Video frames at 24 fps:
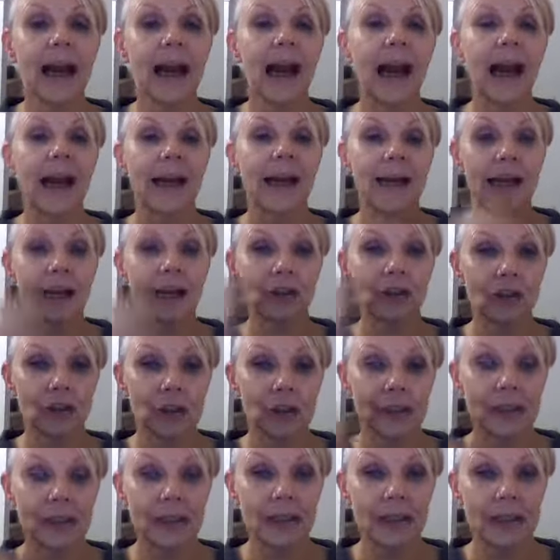And
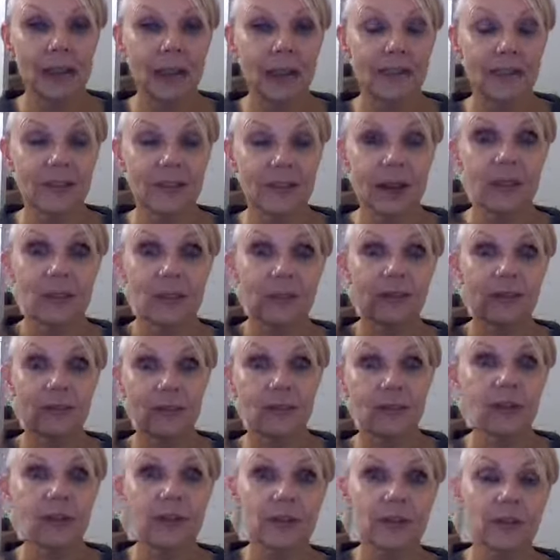actually, instead of,
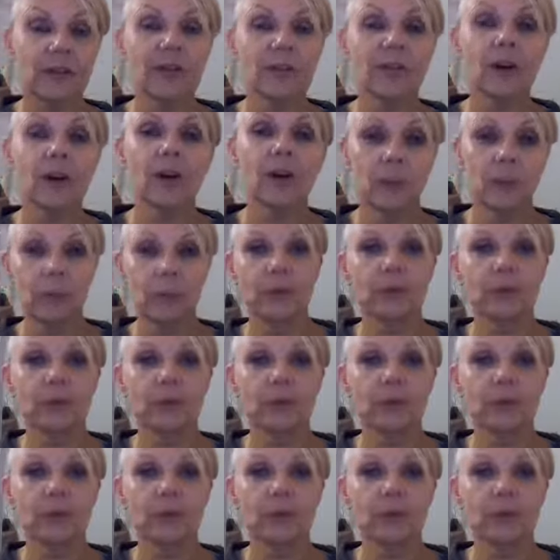because the fast